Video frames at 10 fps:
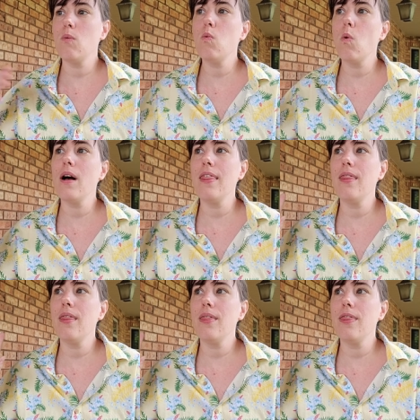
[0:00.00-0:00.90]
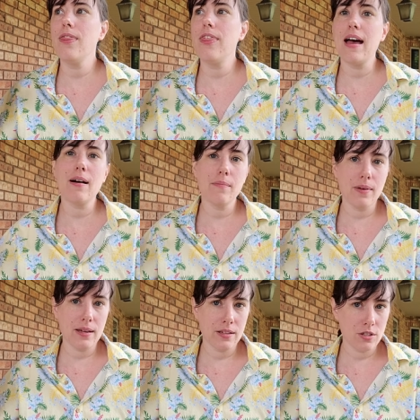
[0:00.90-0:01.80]
want
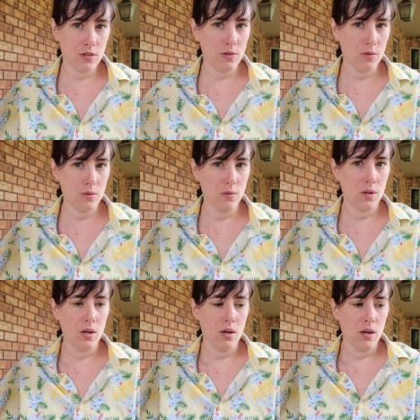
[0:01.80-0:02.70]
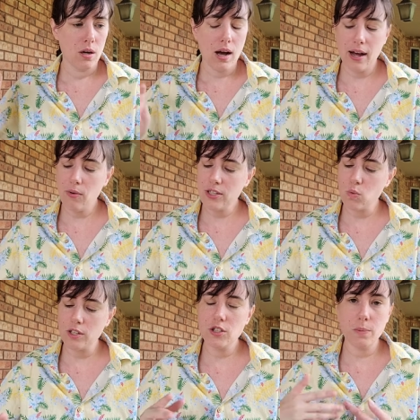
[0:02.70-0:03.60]
them to, I
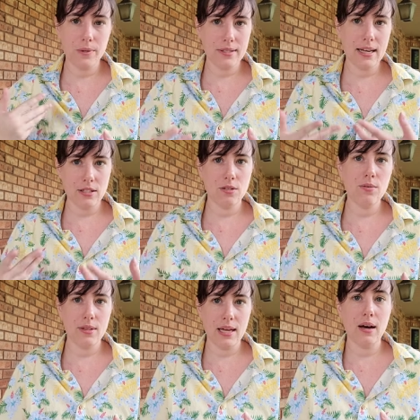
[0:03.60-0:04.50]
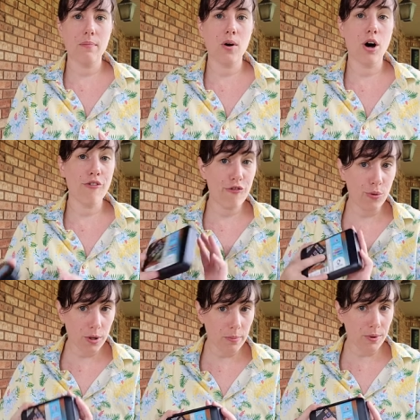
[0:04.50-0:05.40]
always want to present to them
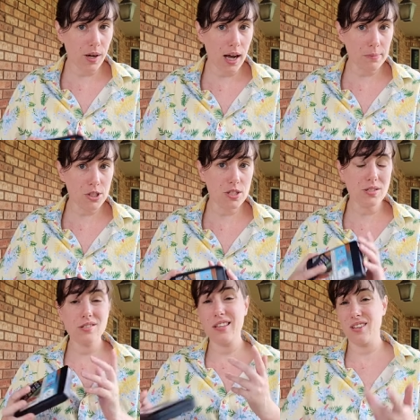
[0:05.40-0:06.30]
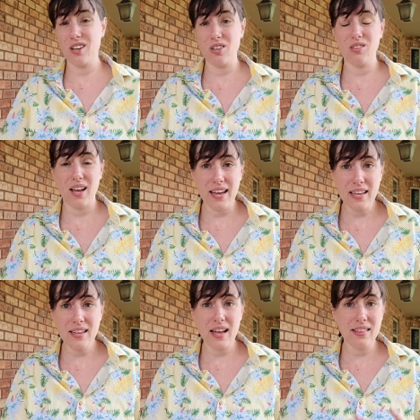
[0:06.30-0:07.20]
affordable options that they're gonna
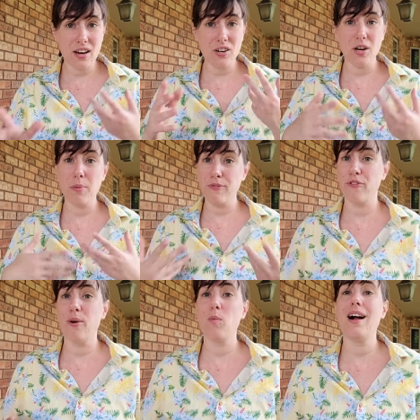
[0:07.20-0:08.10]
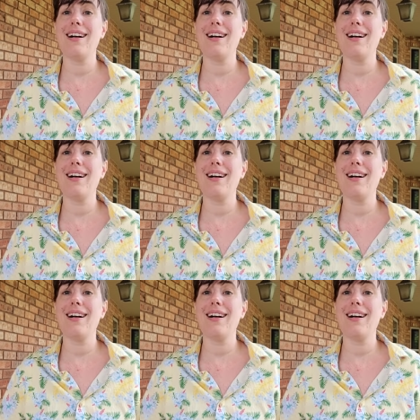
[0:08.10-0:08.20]
like and that are gonna perform